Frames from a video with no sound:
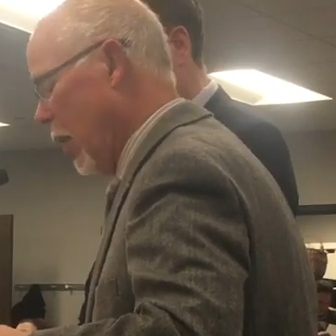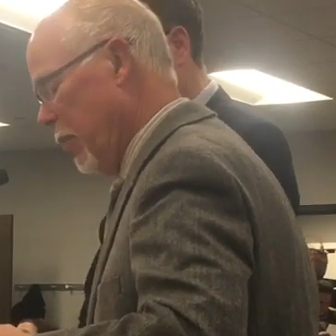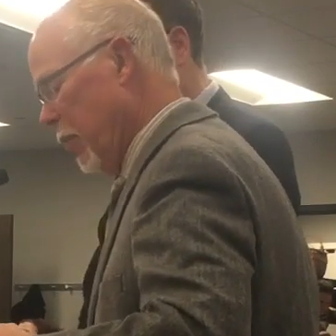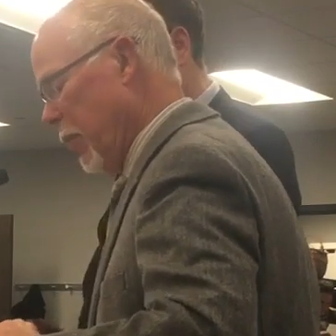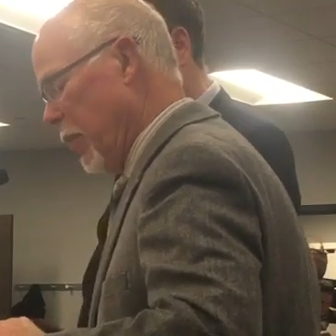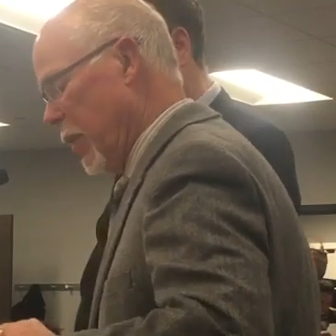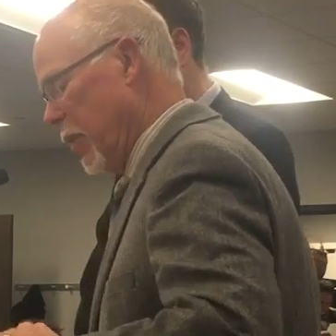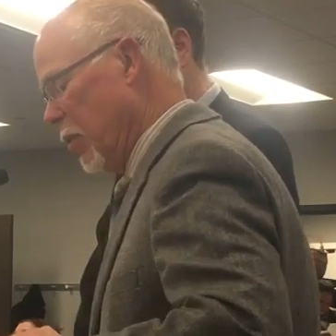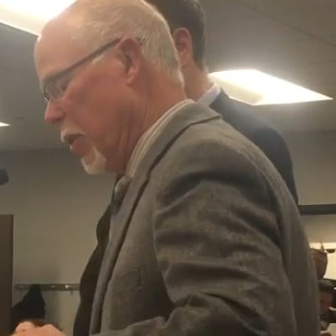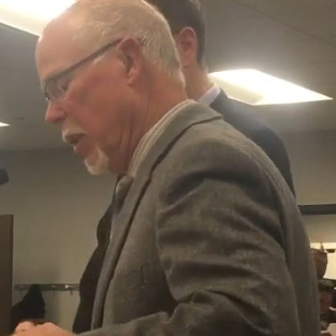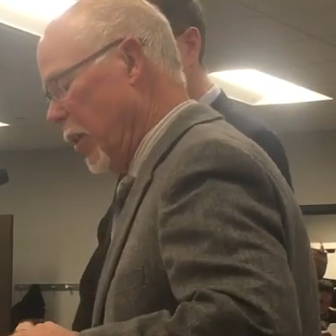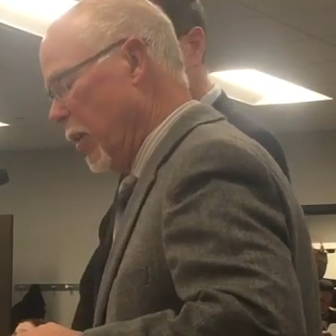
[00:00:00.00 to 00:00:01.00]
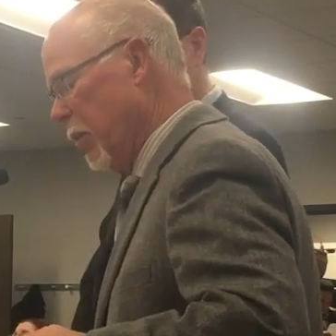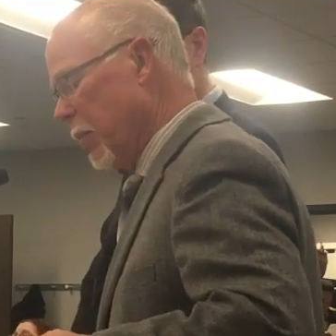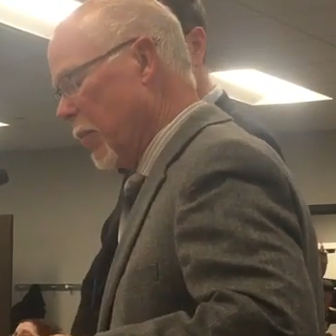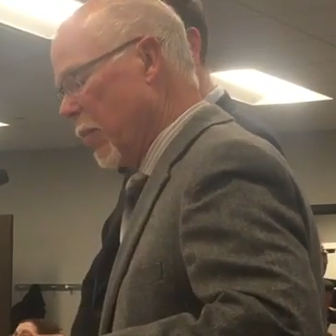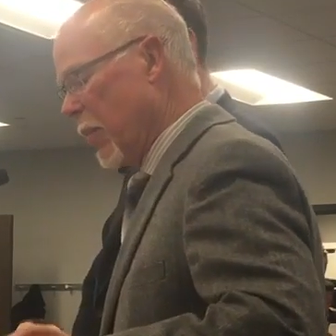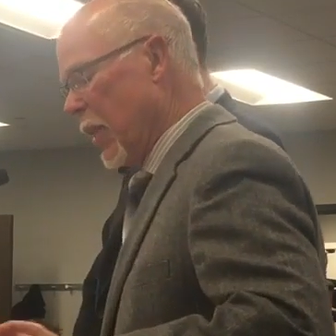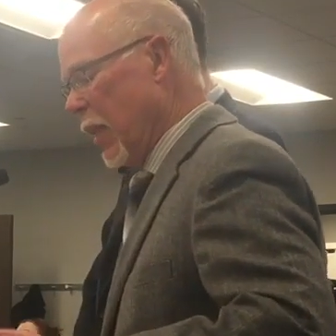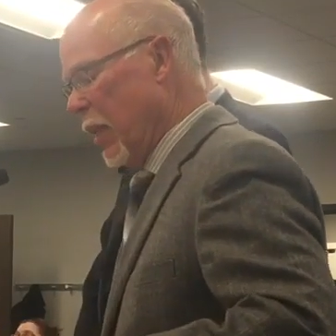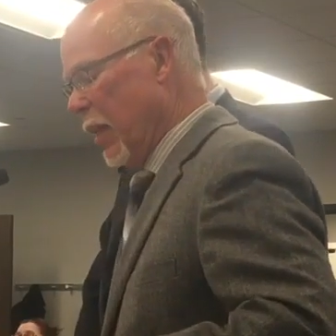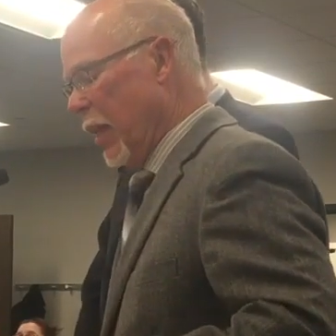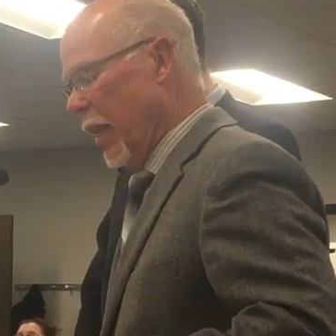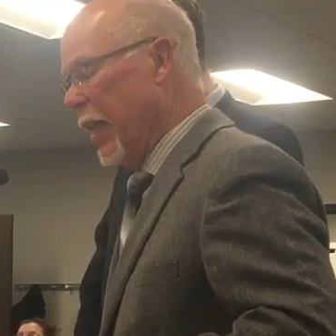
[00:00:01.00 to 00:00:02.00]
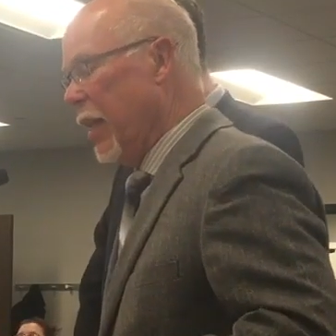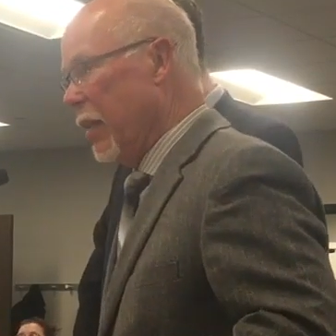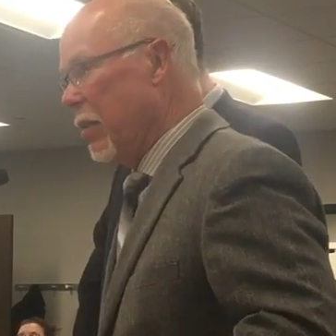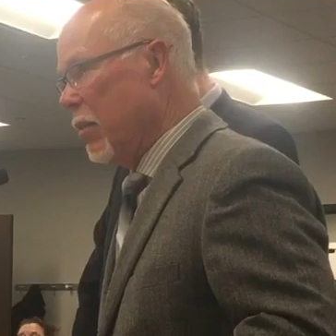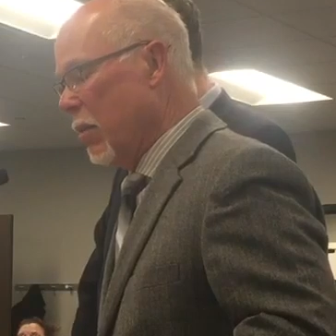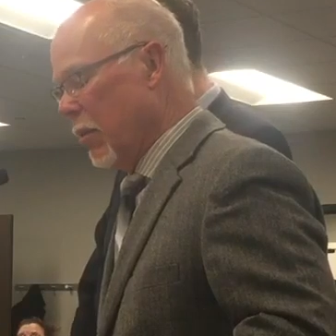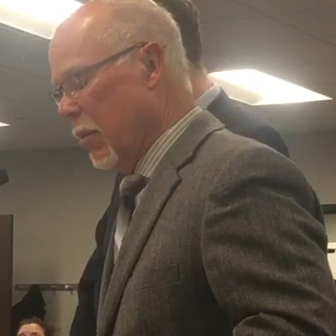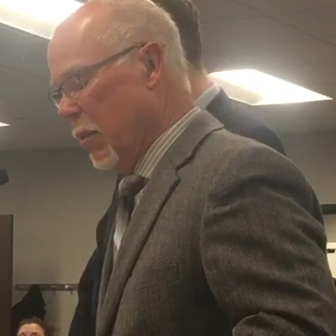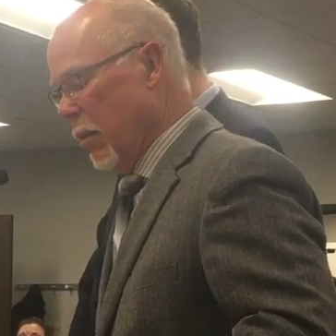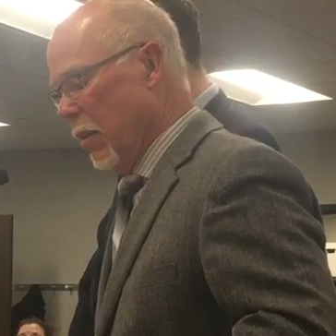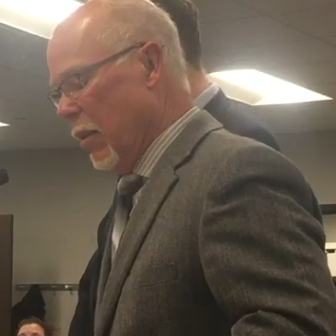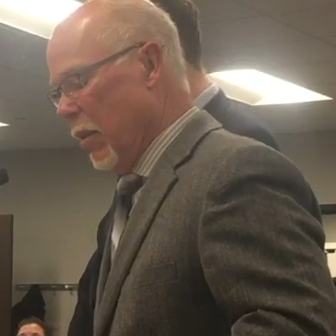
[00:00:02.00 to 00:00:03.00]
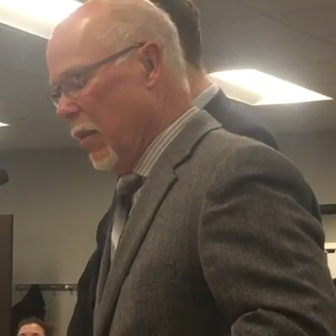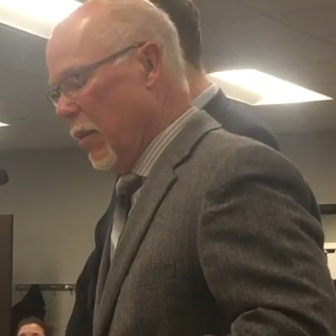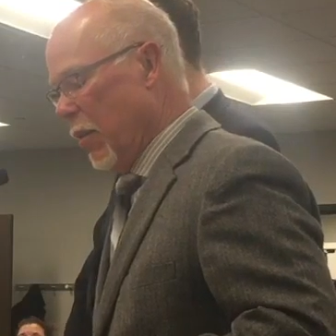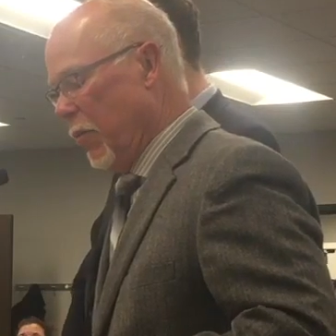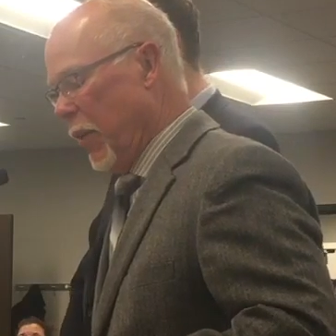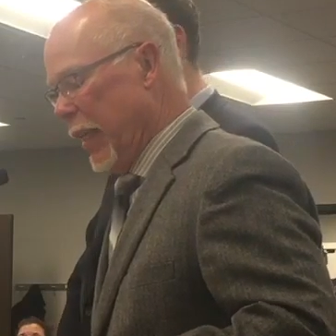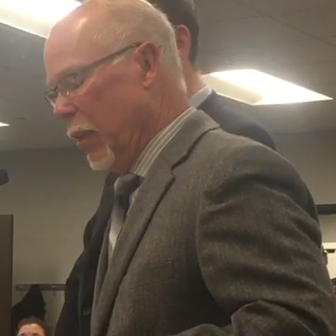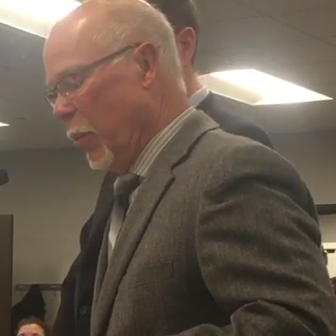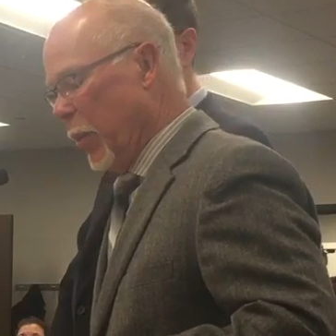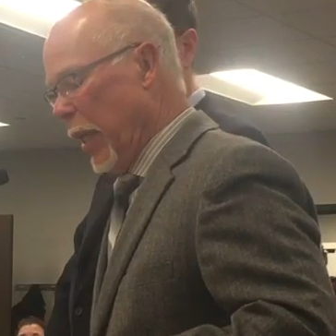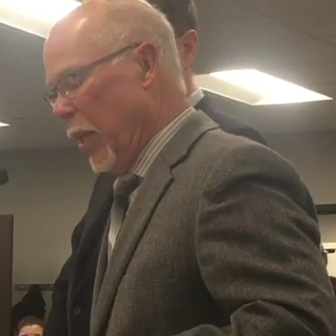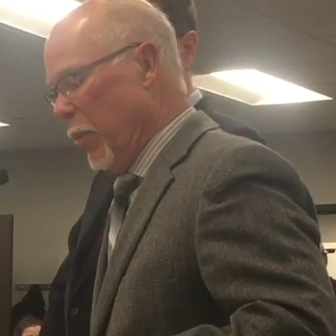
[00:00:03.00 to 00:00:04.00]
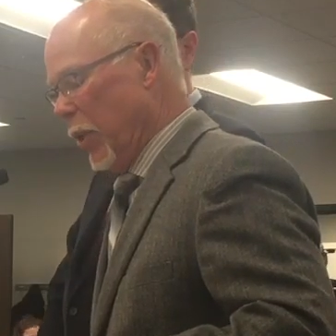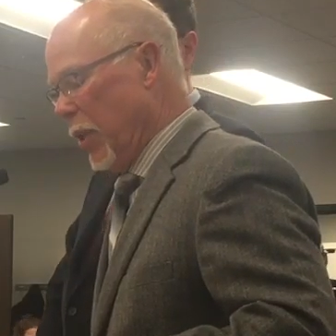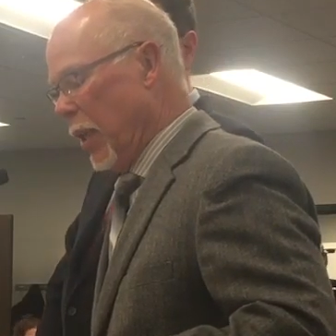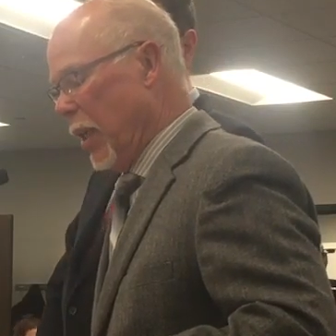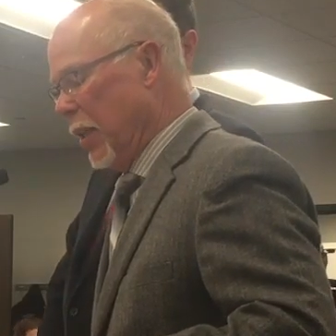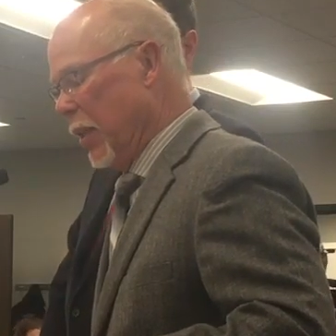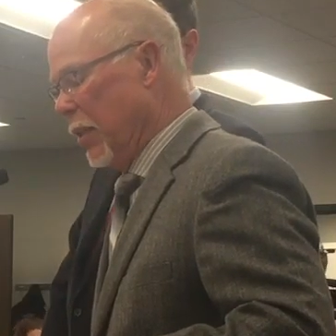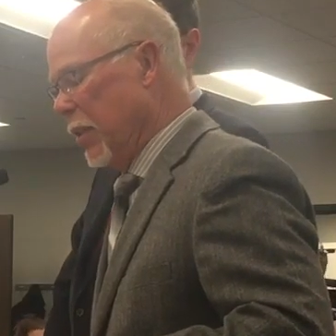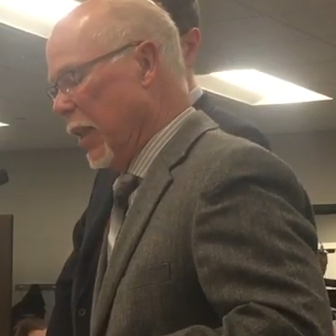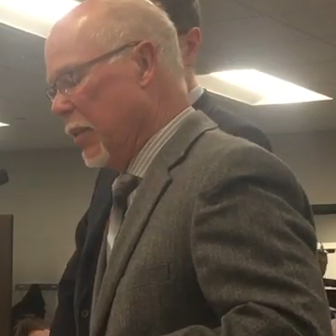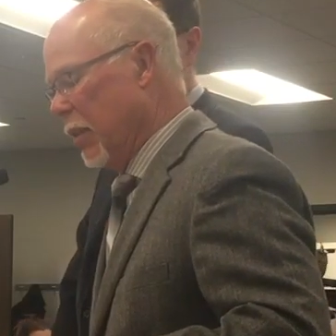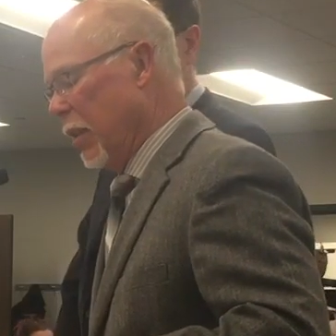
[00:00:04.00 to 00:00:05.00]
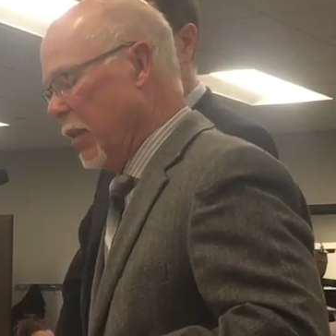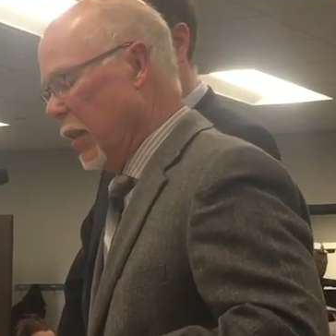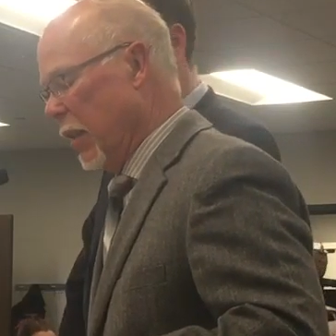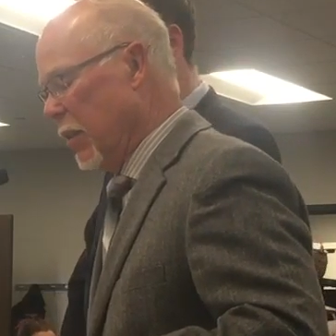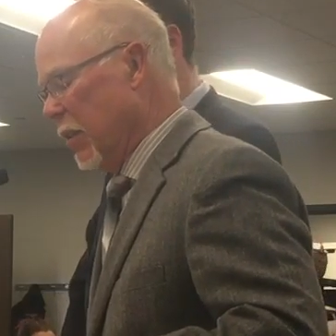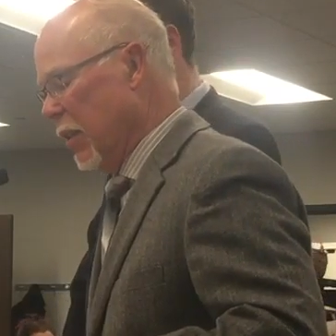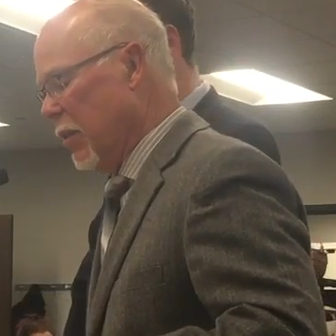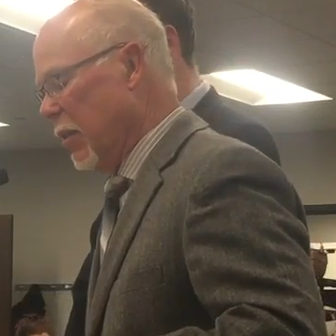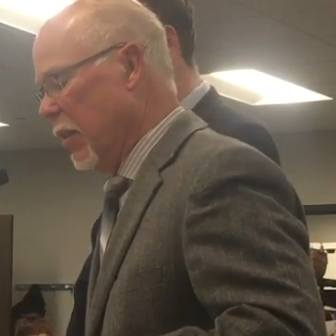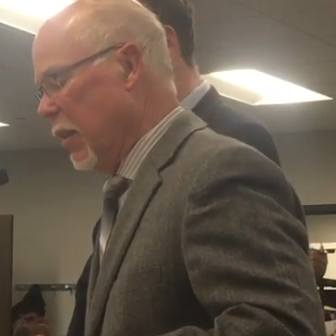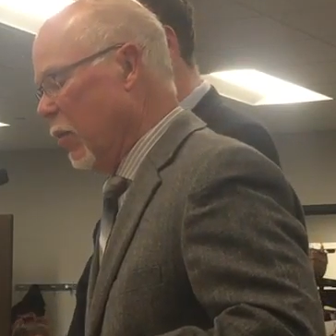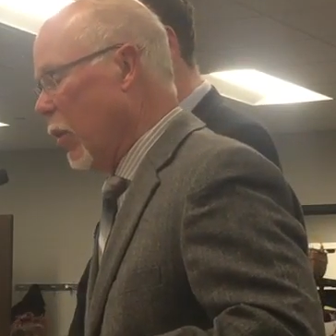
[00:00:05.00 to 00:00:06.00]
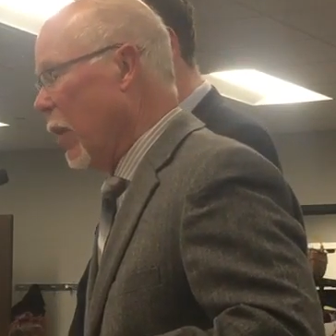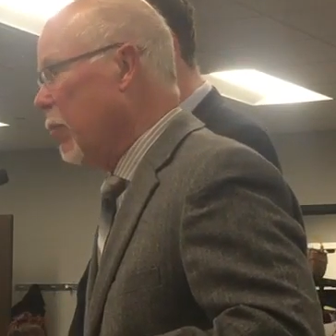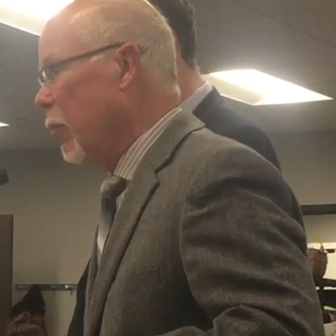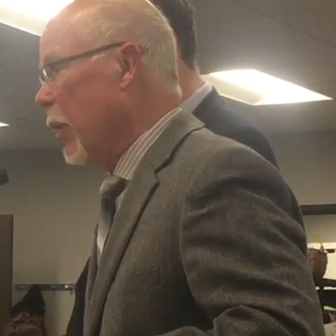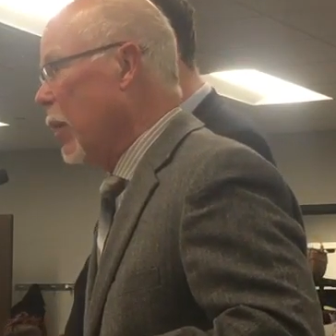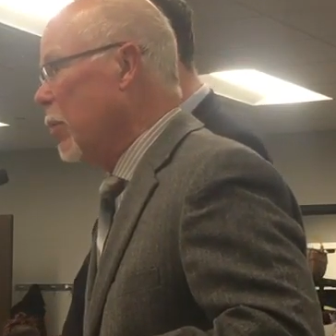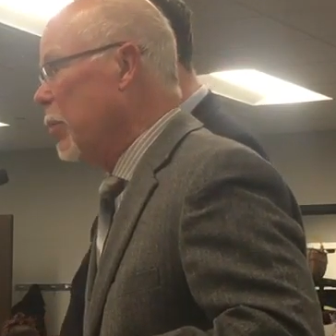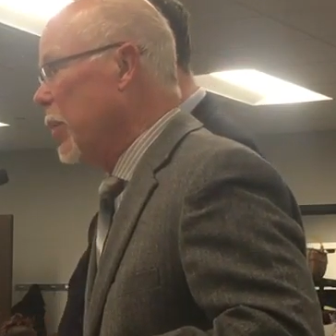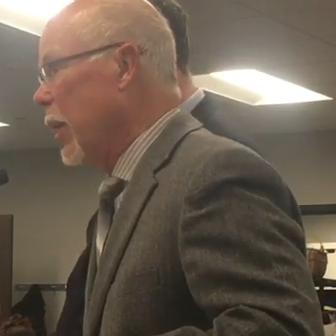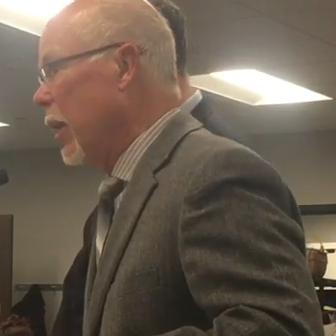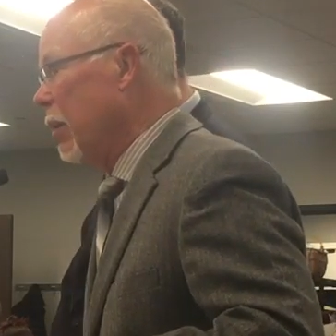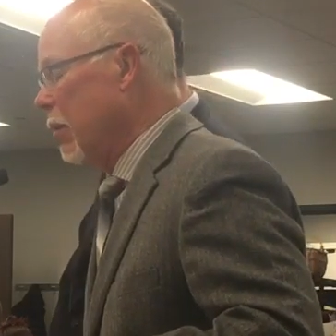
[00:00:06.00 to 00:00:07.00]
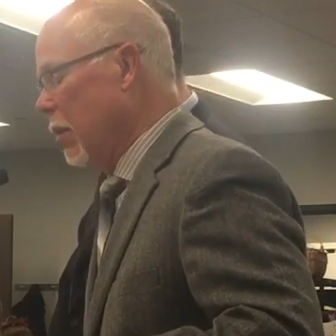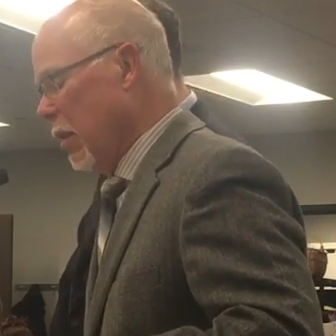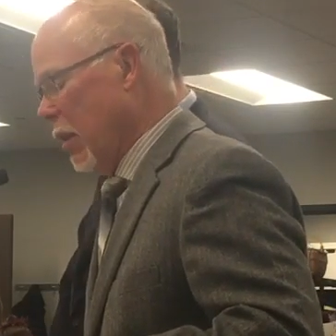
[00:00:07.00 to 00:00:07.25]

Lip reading: off this year, and the final payment on existing referendum debt